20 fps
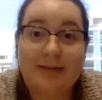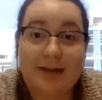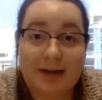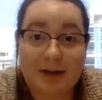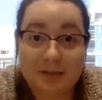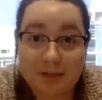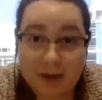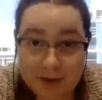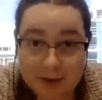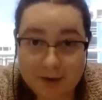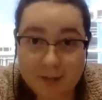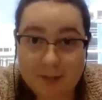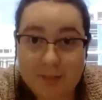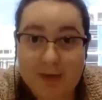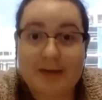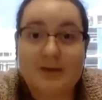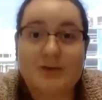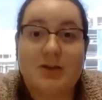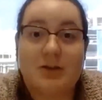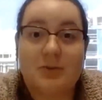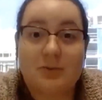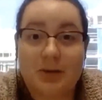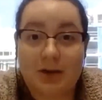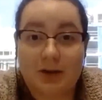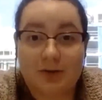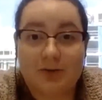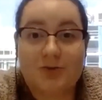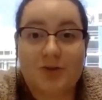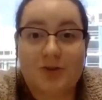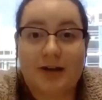kind of undermine you when
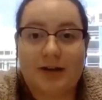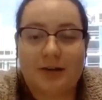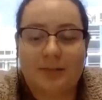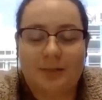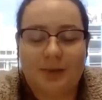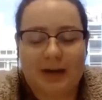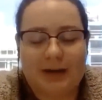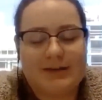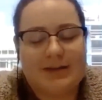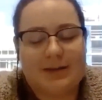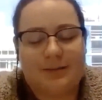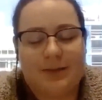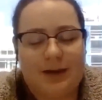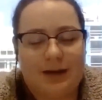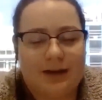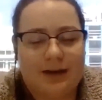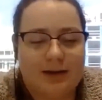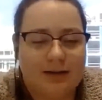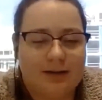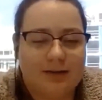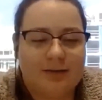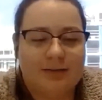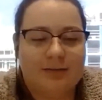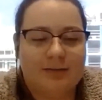you're trying to plan something and